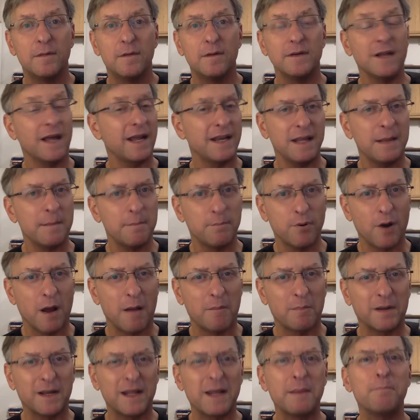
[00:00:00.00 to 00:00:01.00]
not
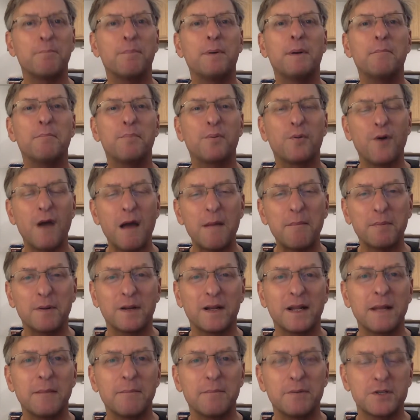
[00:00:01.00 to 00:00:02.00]
improperly, but
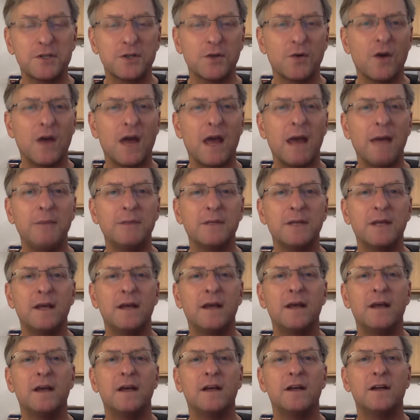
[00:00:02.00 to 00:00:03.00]
properly prescribed
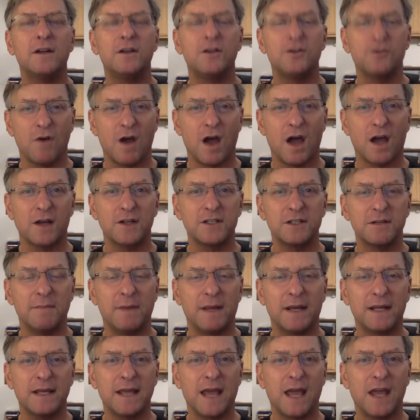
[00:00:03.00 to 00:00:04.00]
drugs and
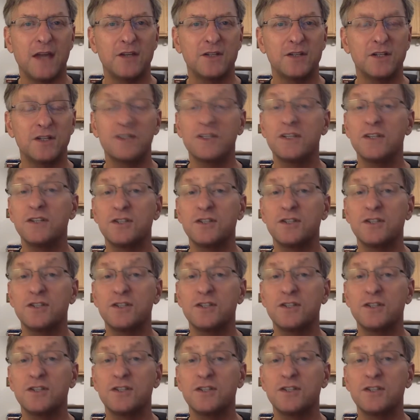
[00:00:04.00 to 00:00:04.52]
medications and